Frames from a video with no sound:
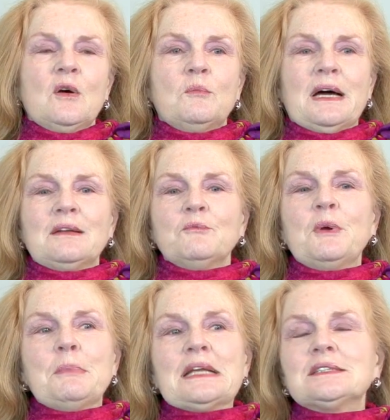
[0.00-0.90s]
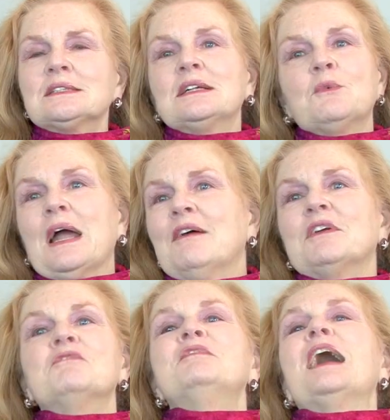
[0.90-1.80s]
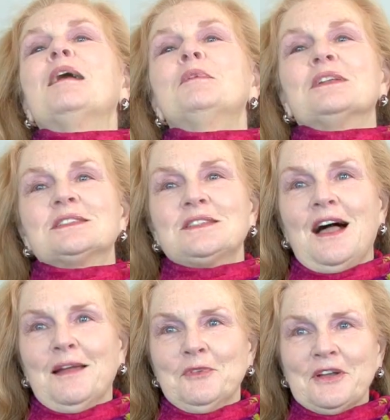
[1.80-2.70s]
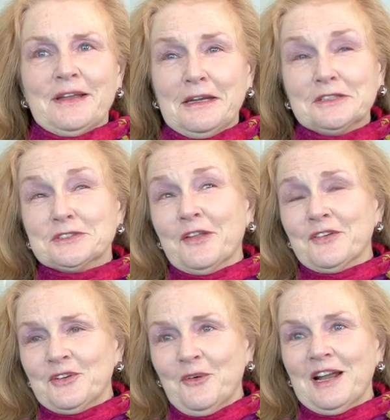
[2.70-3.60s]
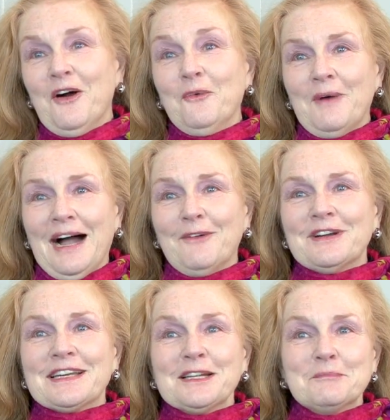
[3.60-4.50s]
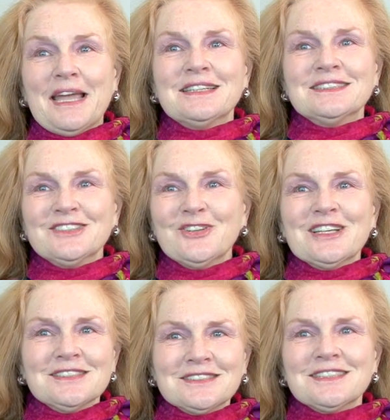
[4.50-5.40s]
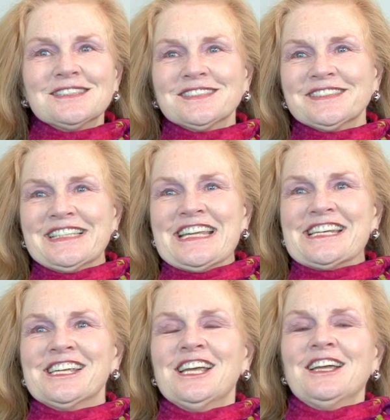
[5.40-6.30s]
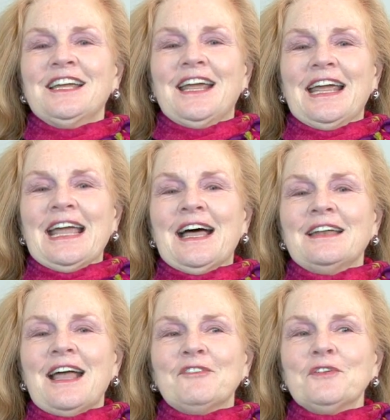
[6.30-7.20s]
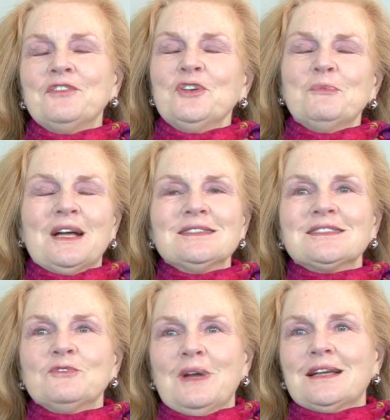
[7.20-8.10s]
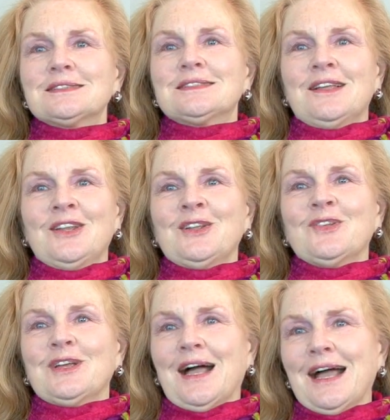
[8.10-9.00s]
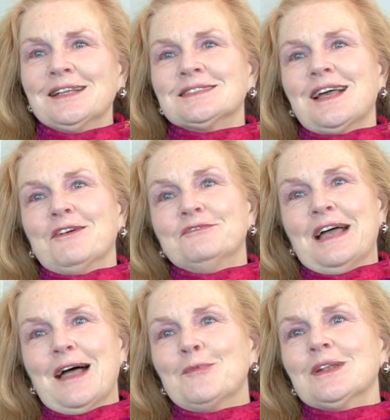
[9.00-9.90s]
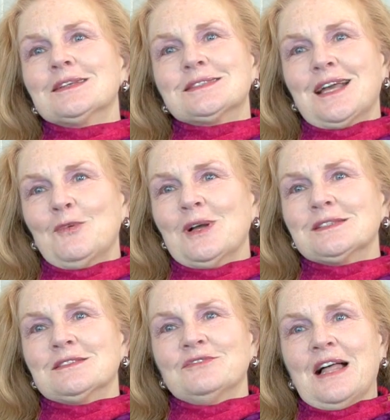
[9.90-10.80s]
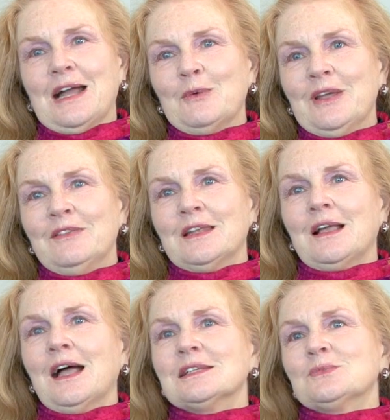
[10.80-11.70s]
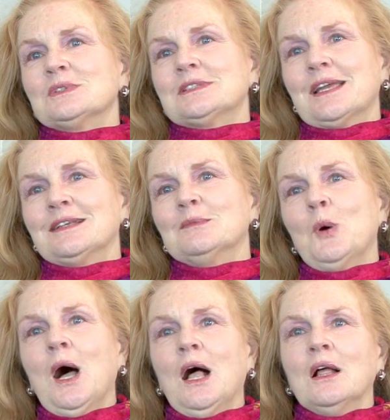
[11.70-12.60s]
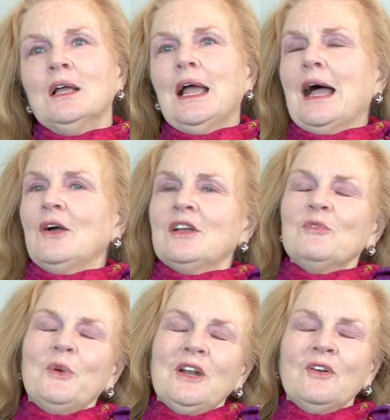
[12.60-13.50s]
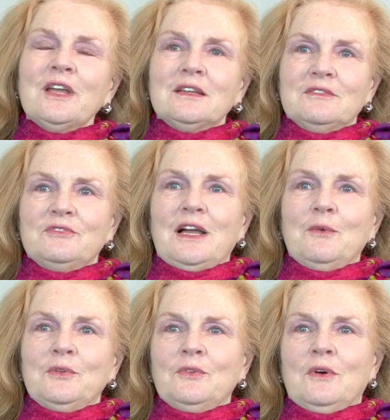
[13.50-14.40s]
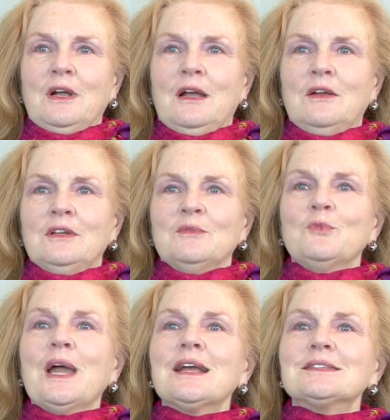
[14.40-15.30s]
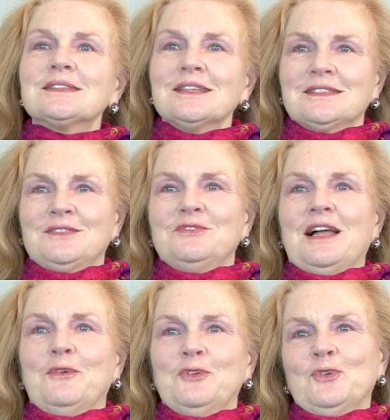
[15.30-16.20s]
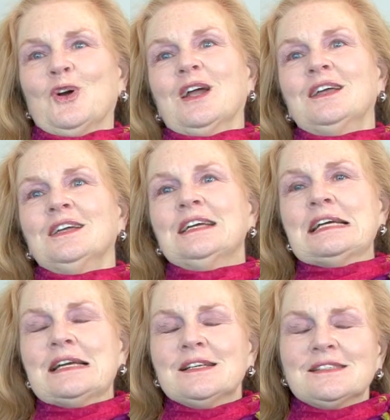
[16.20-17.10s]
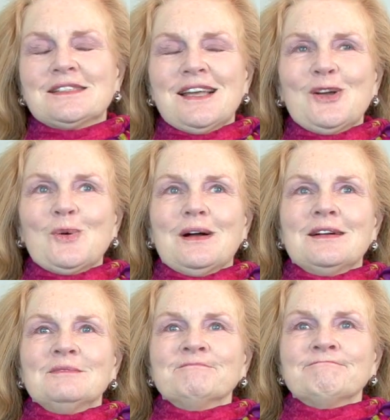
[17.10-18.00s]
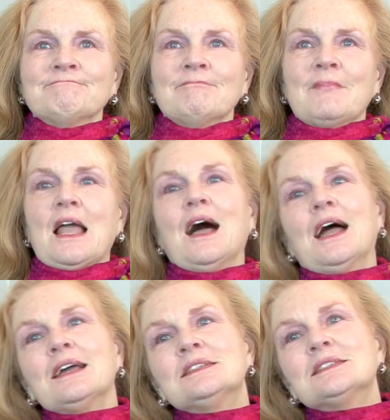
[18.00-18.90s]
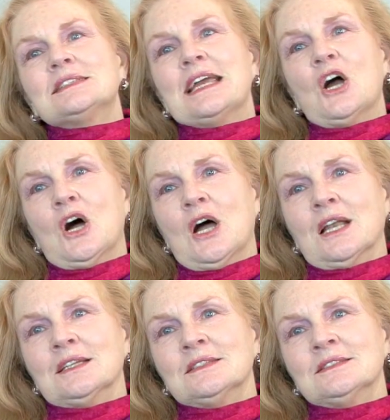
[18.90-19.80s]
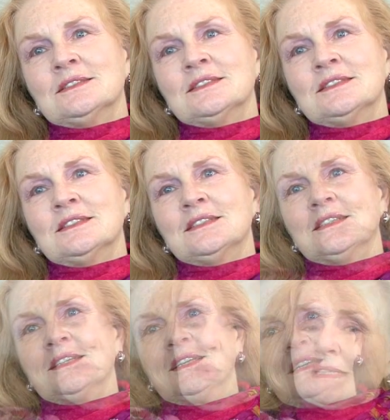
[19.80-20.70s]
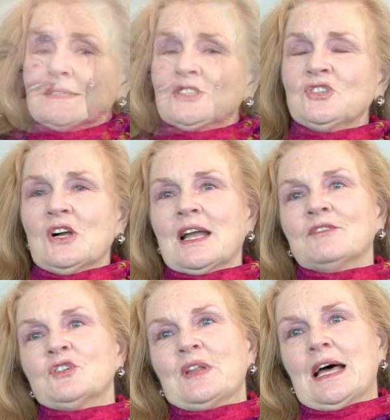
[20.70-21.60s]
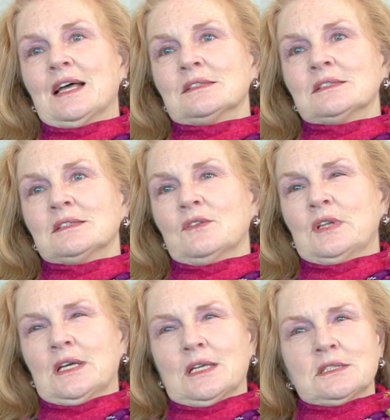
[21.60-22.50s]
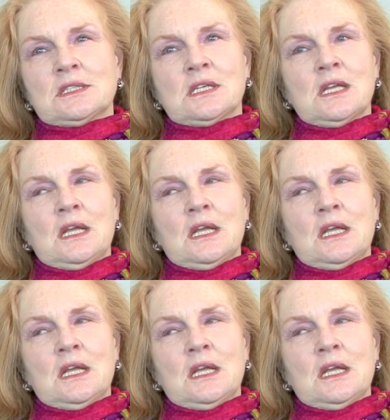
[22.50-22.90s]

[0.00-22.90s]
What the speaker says: But we basically were having a fabulous time looking at each other going, oh, wow, we're getting paid to do this. This is neat. And after a few months of Rex telling the guys how fabulous I was to fly with, the guys were saying to Paul, how come we don't get to fly with Norah? How come Rex gets to fly with Norah? So I got to stay on. It wasn't too long after that that